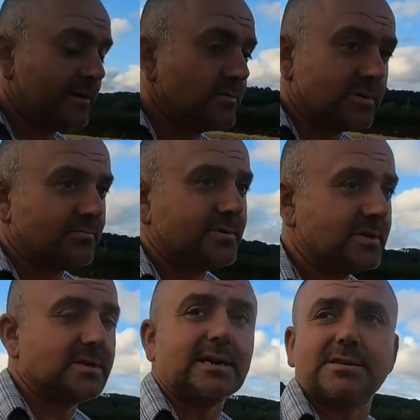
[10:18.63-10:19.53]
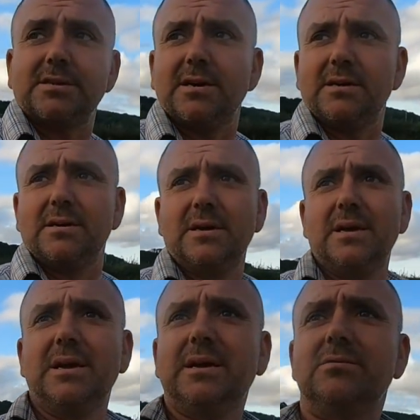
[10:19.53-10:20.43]
It was a disaster.
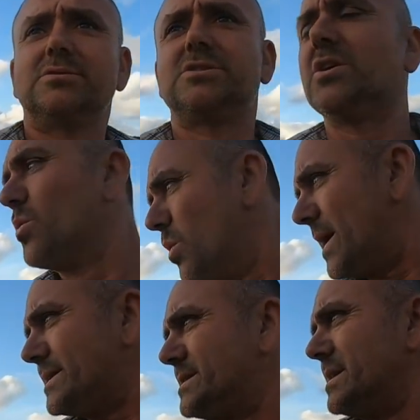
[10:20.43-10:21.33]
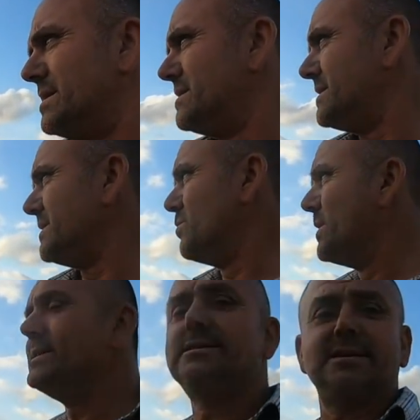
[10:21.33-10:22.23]
It was too wet in
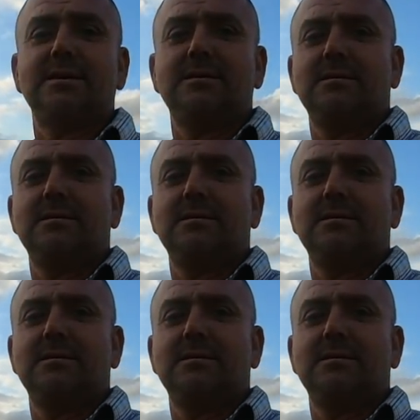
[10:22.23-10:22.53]
winter,